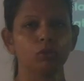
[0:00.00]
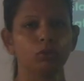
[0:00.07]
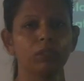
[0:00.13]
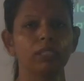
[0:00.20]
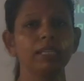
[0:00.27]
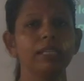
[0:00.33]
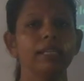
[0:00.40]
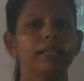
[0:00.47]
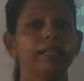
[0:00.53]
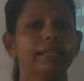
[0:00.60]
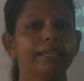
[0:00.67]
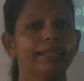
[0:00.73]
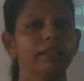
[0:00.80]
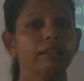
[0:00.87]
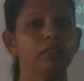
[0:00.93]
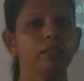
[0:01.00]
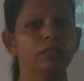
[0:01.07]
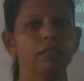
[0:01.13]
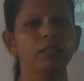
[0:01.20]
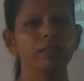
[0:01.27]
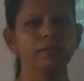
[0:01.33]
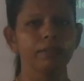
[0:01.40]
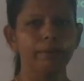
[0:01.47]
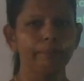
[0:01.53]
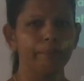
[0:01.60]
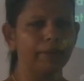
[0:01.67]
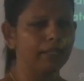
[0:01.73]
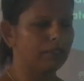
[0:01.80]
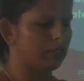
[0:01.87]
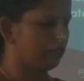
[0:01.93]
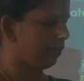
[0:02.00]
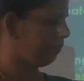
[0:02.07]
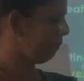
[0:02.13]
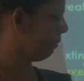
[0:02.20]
to the ignition temperature.